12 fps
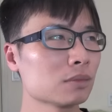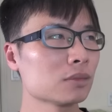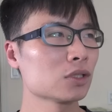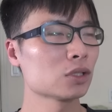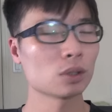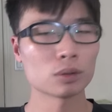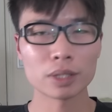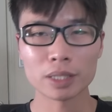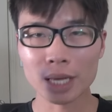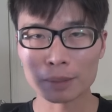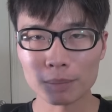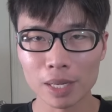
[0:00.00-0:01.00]
So they
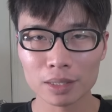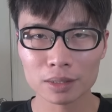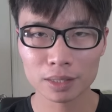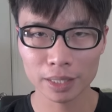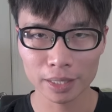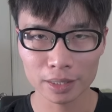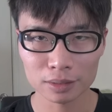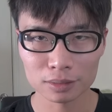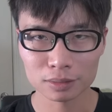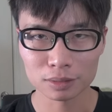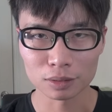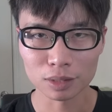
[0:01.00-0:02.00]
can meditate.
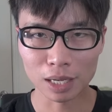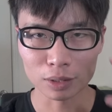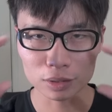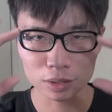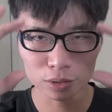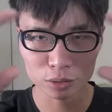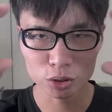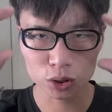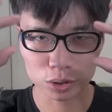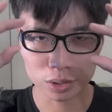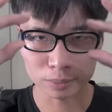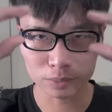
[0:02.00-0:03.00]
Okay, I like to
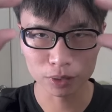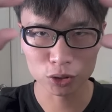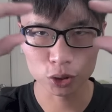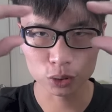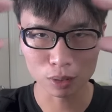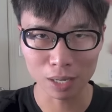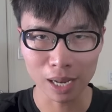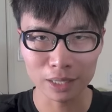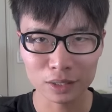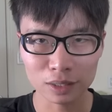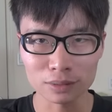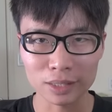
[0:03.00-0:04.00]
keep the strong eye
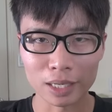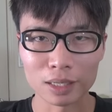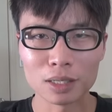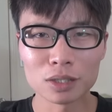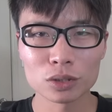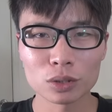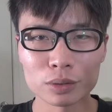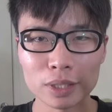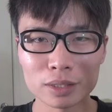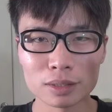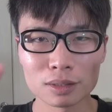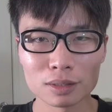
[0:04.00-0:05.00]
contact. So
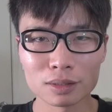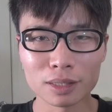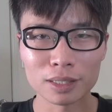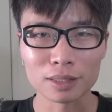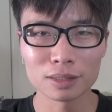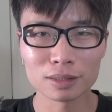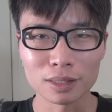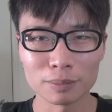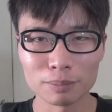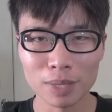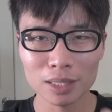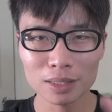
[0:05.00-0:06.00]
they
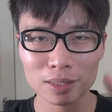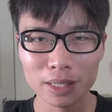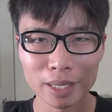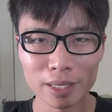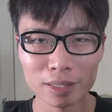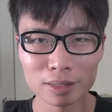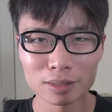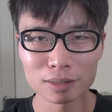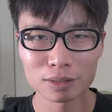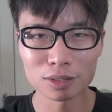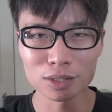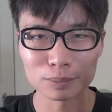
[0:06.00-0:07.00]
meditate,
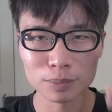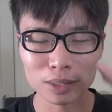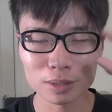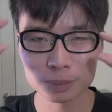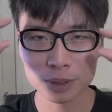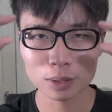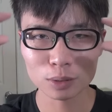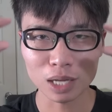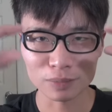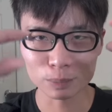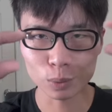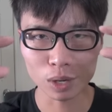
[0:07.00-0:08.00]
because it makes me look
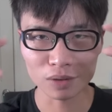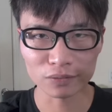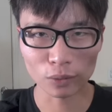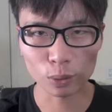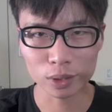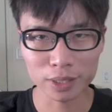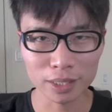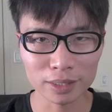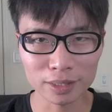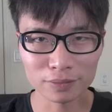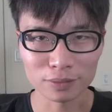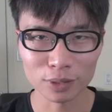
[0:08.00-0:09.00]
more
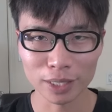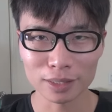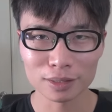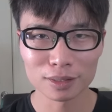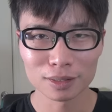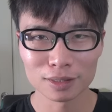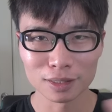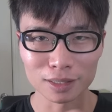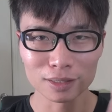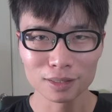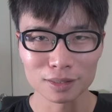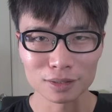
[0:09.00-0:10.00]
authoritative, okay?
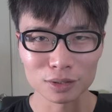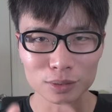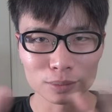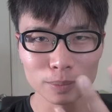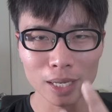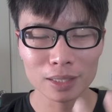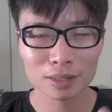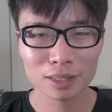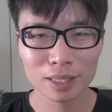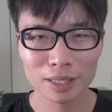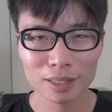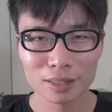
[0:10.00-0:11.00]
Like, they
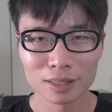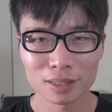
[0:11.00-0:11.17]
meditate.